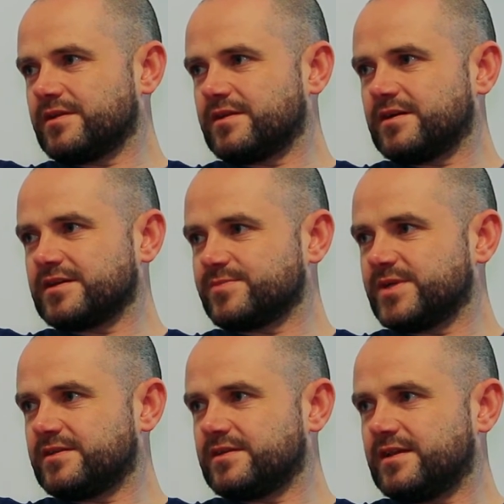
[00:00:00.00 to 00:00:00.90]
in high
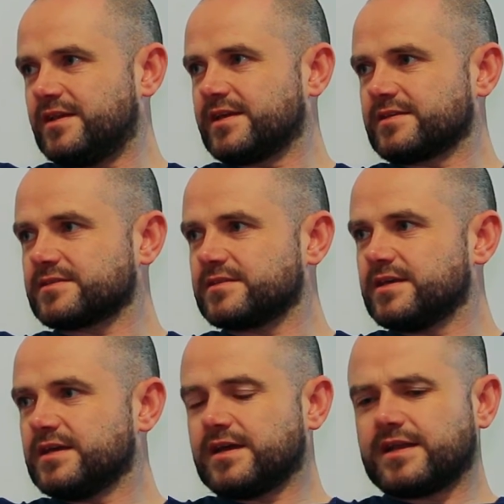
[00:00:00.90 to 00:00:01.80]
speed uh, links.
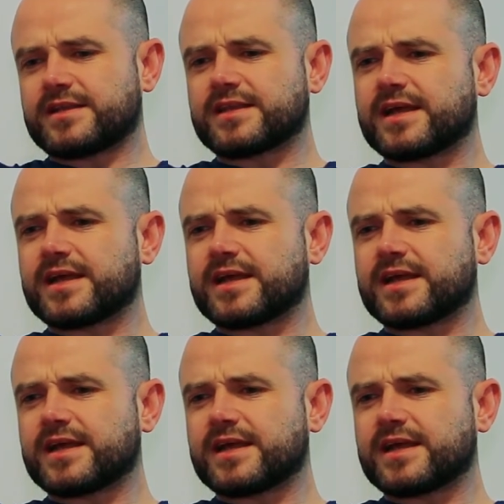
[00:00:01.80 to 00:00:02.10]
And I think